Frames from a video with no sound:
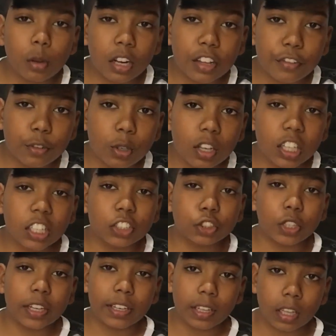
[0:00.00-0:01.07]
If you
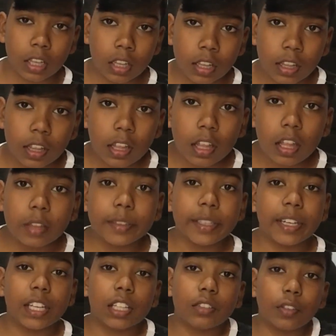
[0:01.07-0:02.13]
enjoyed
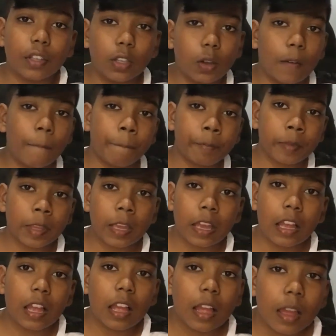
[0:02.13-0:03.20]
today's video,
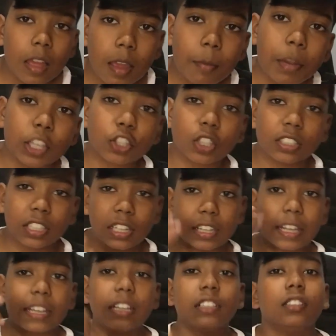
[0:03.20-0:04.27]
make sure to
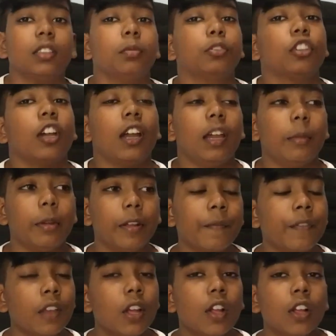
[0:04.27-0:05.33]
like and subscribe.
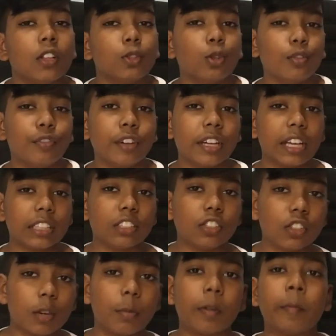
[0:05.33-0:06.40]
Don't forget to
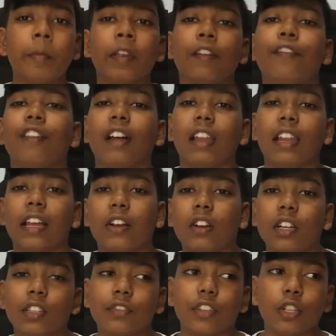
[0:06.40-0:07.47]
drop a big fat like
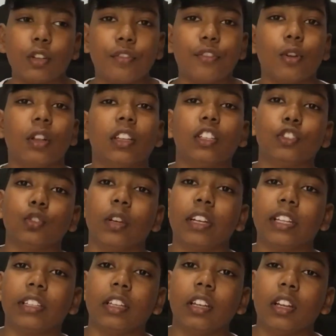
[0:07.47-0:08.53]
on this video if you all
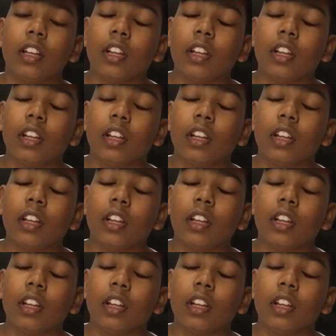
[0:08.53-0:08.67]
enjoyed it.